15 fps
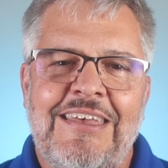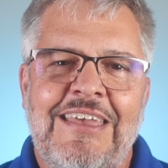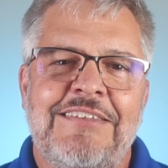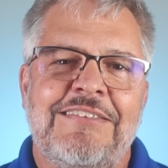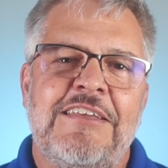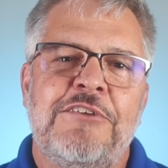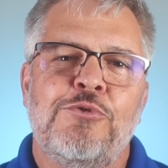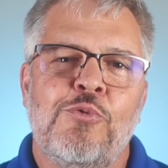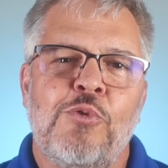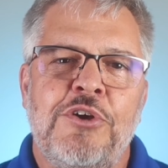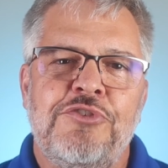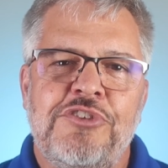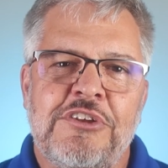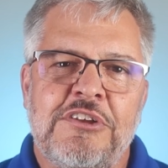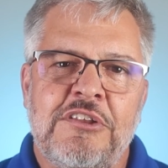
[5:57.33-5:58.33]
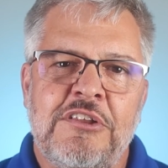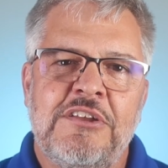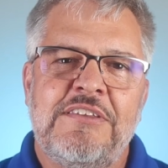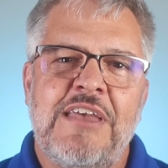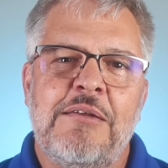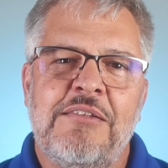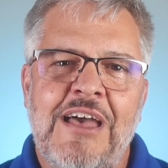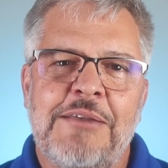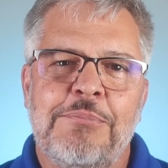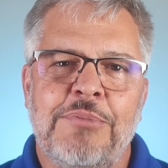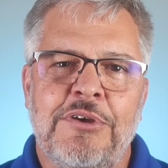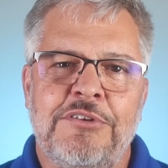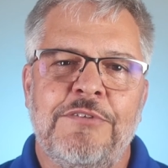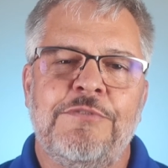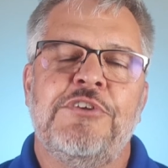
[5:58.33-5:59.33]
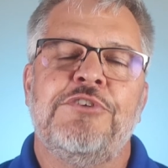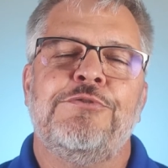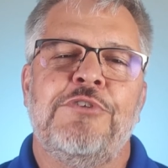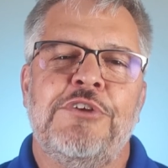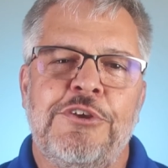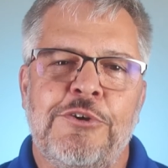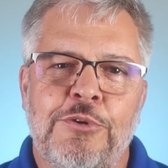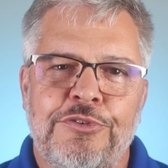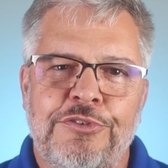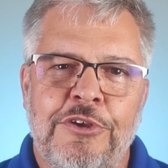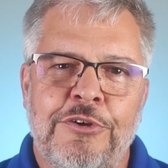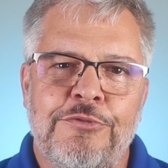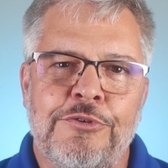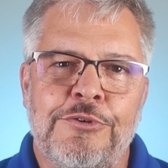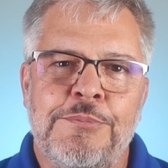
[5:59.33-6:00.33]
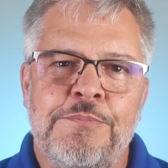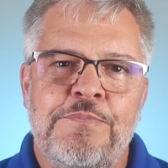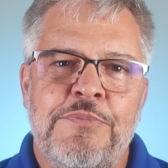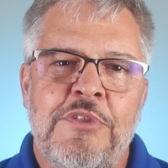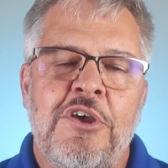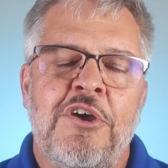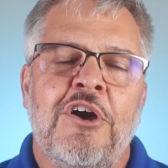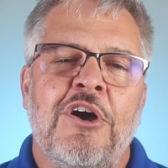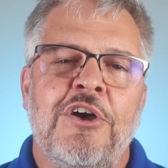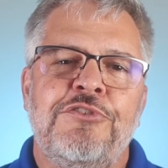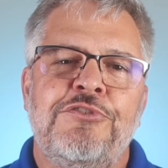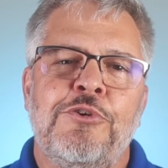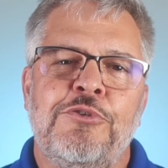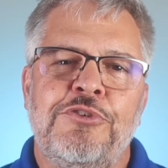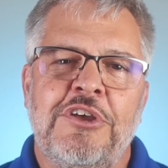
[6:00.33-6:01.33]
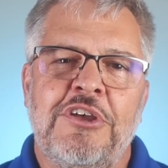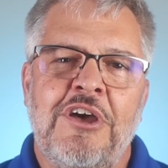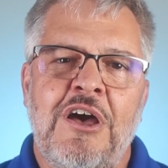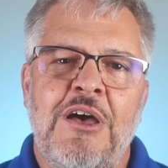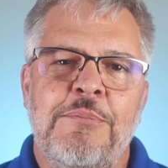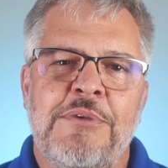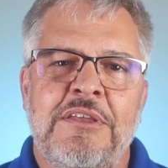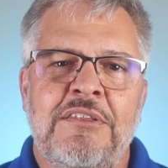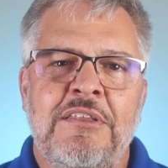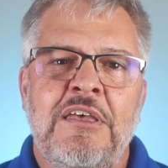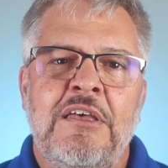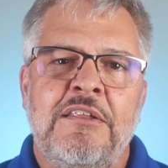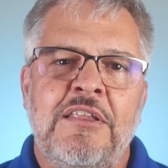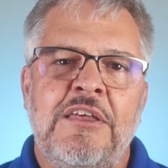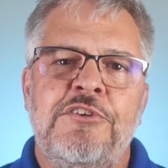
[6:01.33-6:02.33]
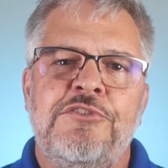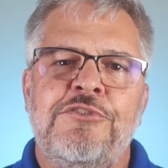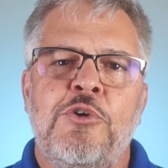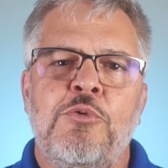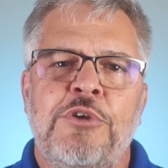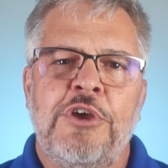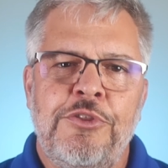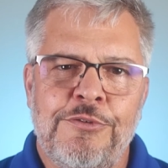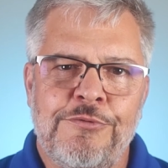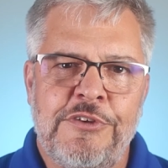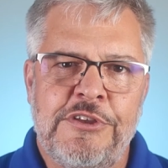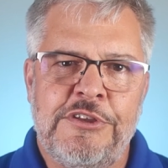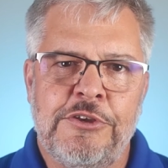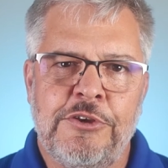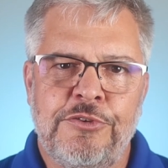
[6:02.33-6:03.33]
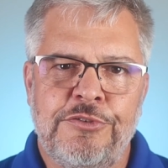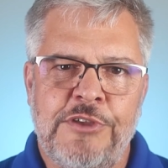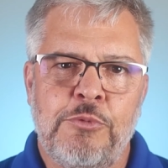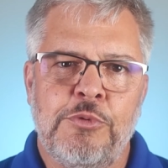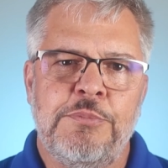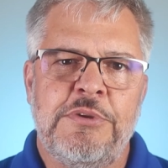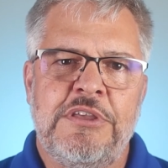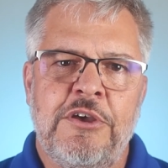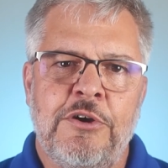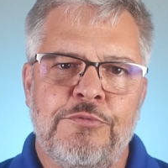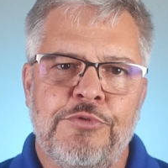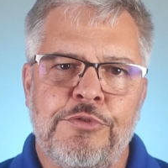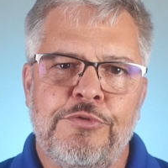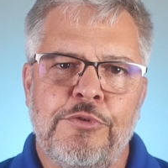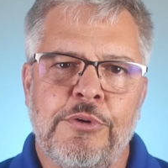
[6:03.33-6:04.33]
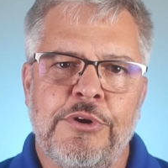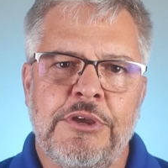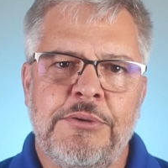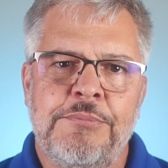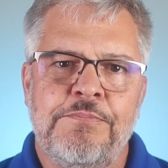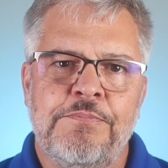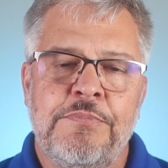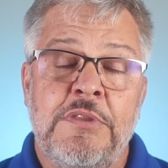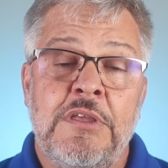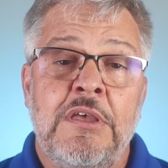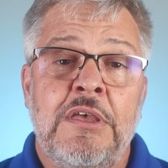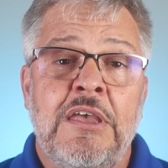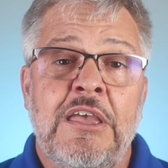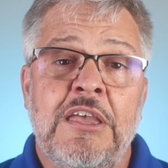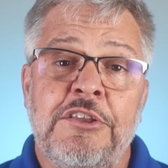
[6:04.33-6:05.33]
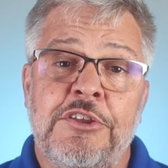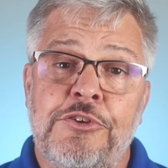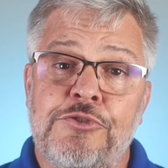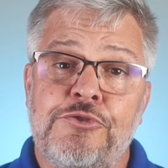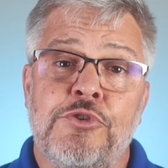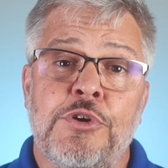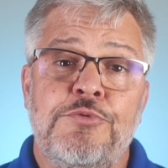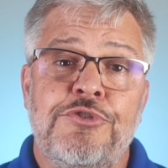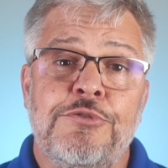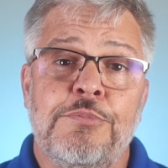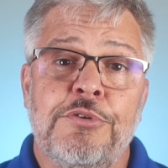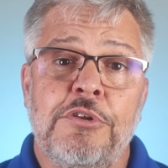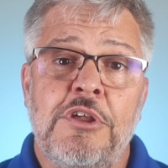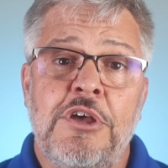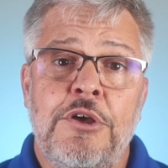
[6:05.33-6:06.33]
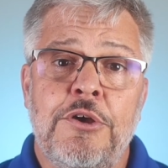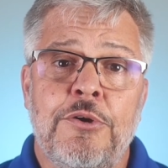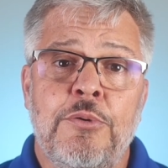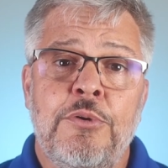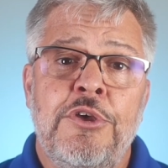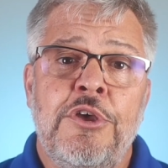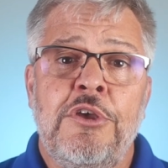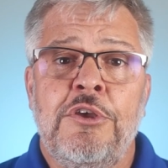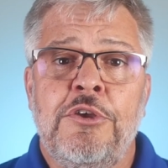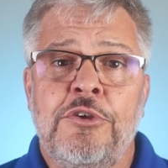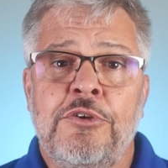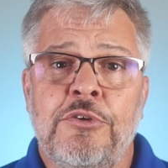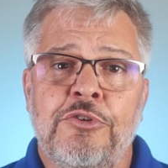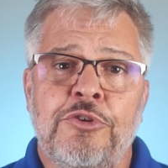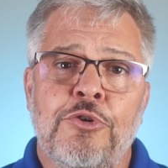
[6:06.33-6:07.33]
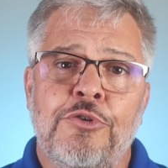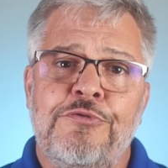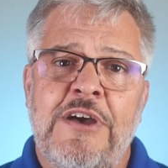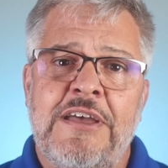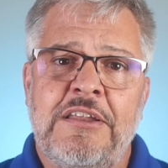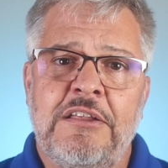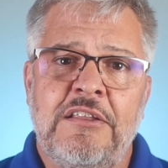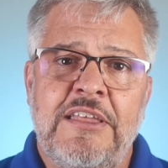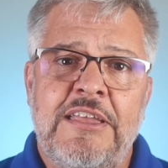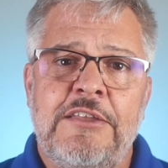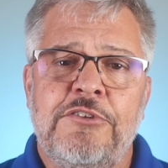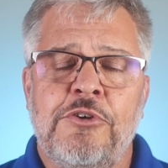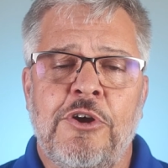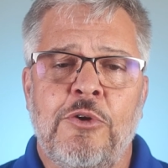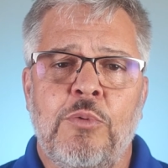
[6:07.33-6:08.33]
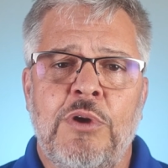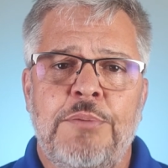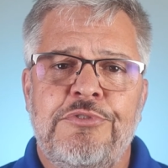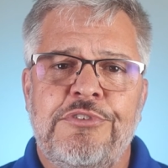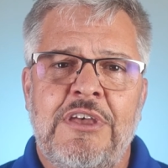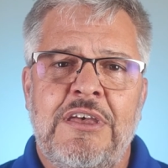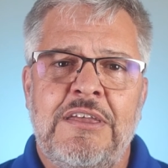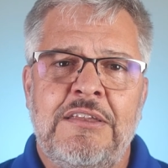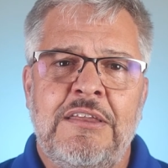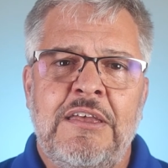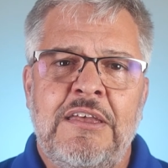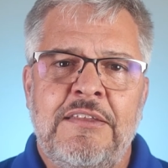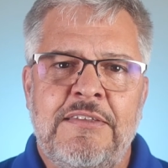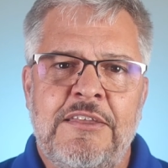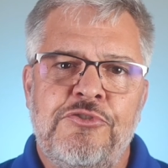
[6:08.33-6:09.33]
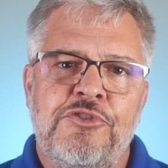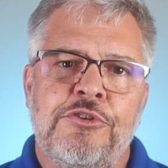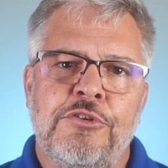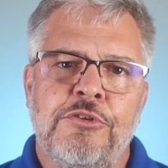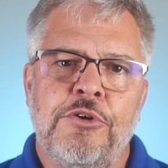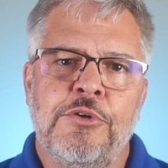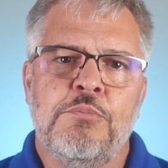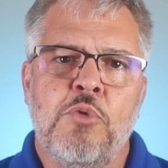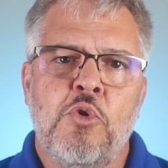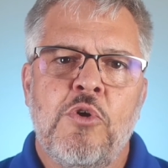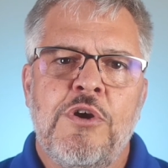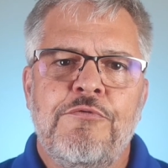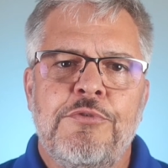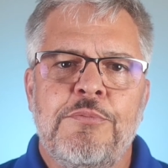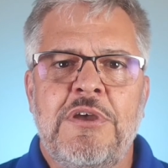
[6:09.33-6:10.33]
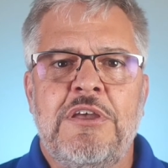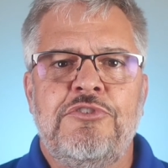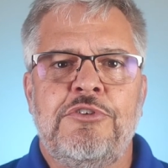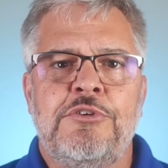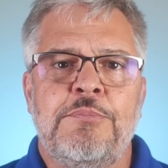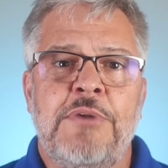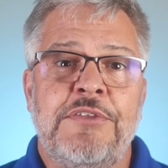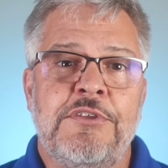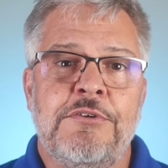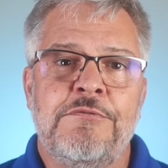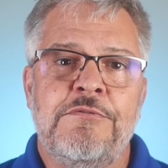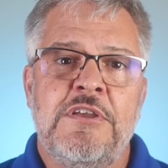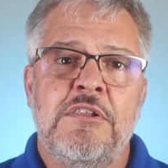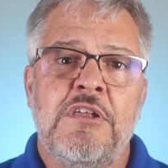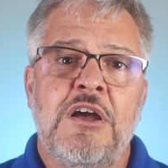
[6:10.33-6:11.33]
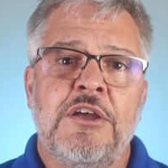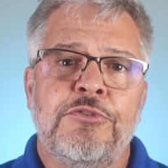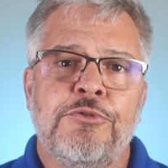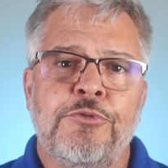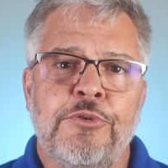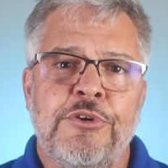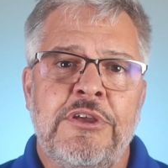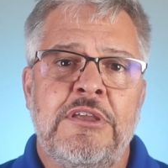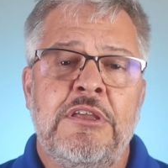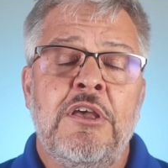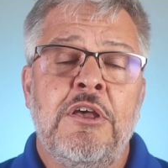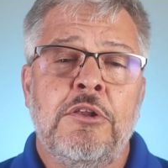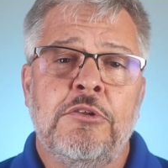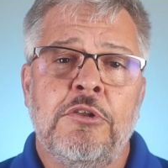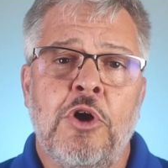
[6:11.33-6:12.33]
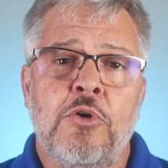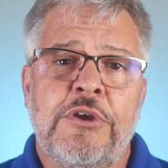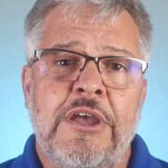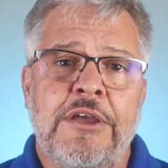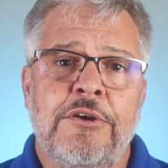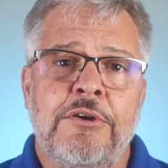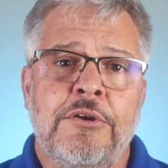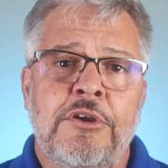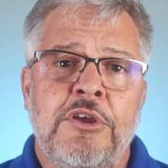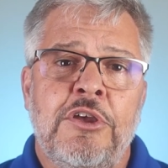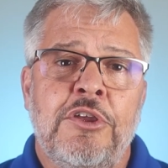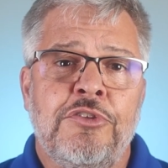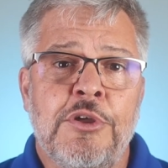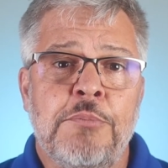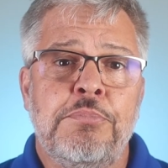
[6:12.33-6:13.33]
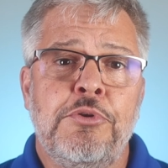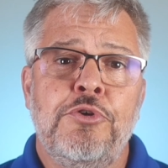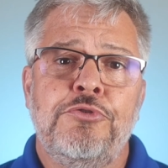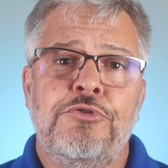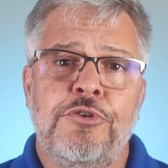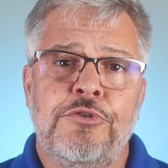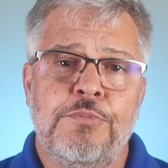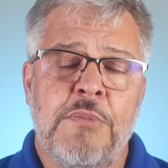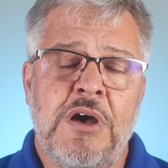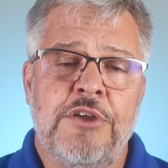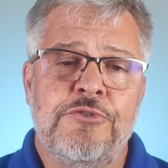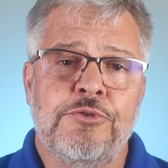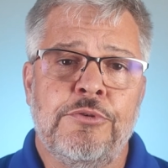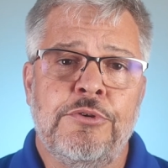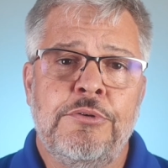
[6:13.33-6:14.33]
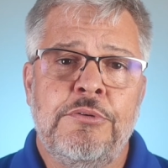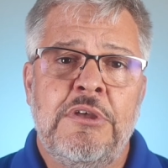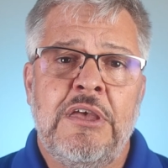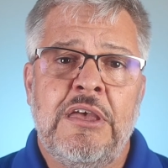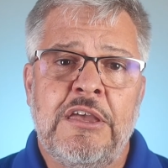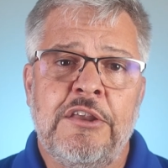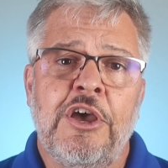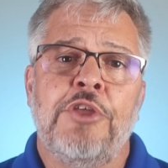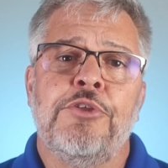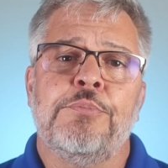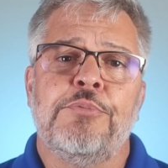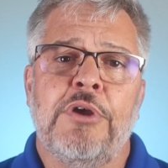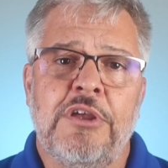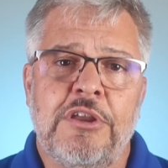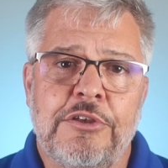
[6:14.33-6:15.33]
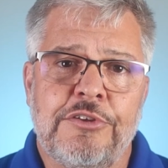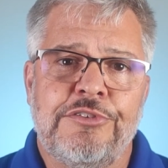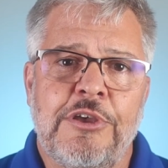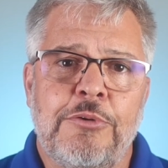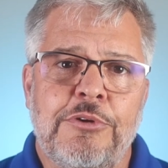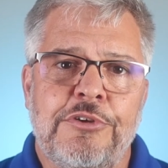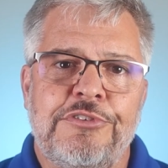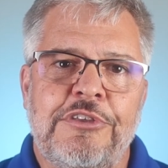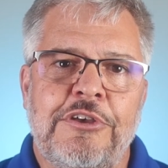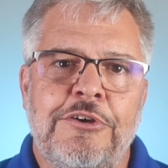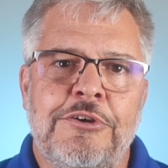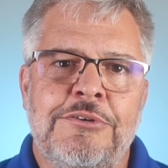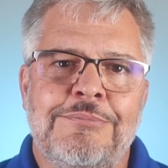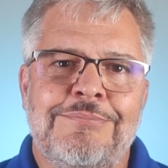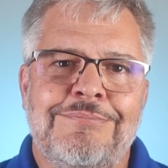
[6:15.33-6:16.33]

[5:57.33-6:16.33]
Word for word: Hey, thanks for watching, and click that like button if this video is helpful. Also, in the comment, let us know other videos that would be helpful for you. In the description below, you'll find a link to our website that you can learn more information about the vLoc three locator, the Bluetooth module, and other products that we sell.